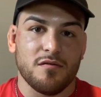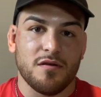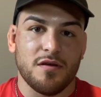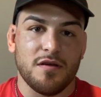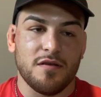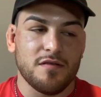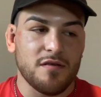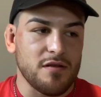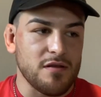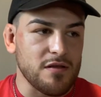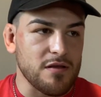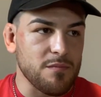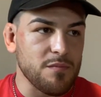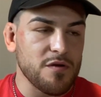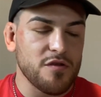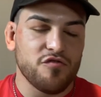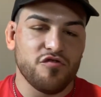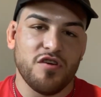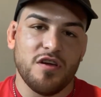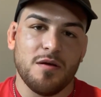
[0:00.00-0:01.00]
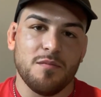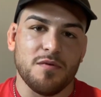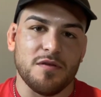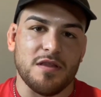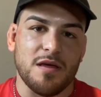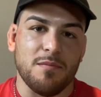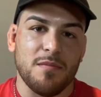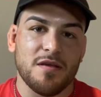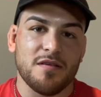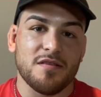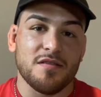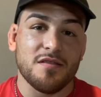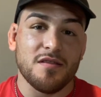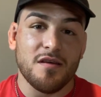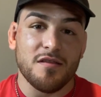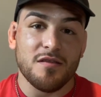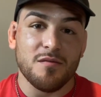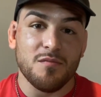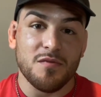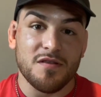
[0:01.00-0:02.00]
He's an Olympic champion. That makes
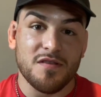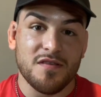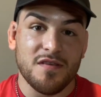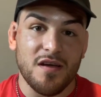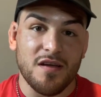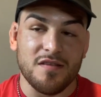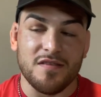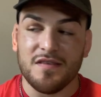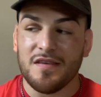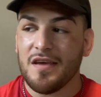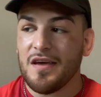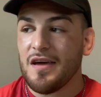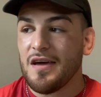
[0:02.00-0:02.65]
nothing but sense.